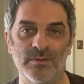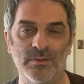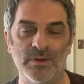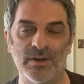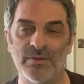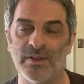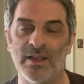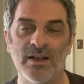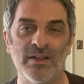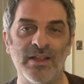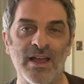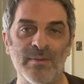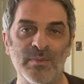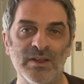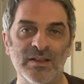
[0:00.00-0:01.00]
whatever the hell
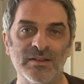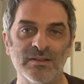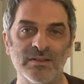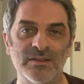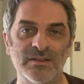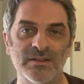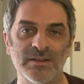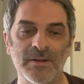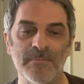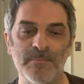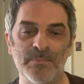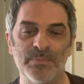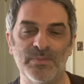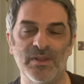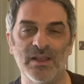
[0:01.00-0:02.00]
that means.
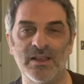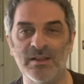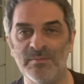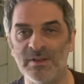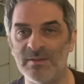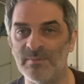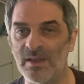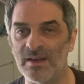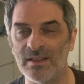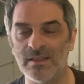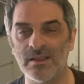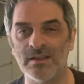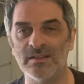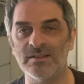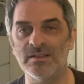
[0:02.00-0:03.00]
It can mean many
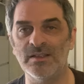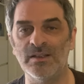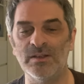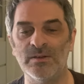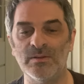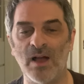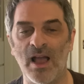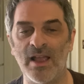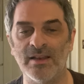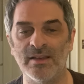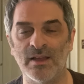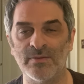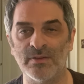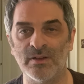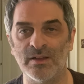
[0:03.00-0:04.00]
things to you. I
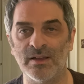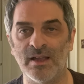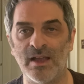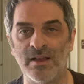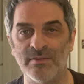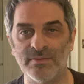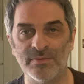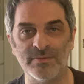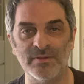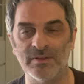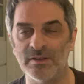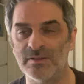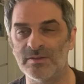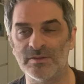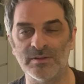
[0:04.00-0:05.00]
definitely have
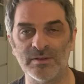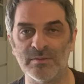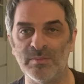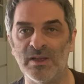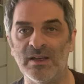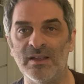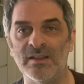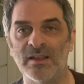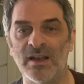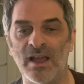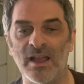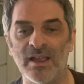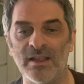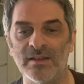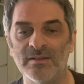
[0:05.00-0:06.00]
a certain meaning that
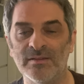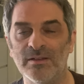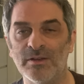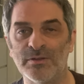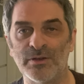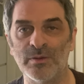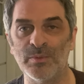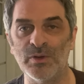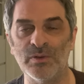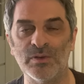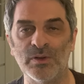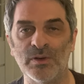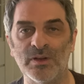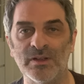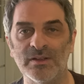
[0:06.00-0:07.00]
I attribute
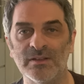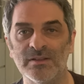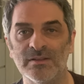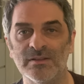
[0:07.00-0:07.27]
to it.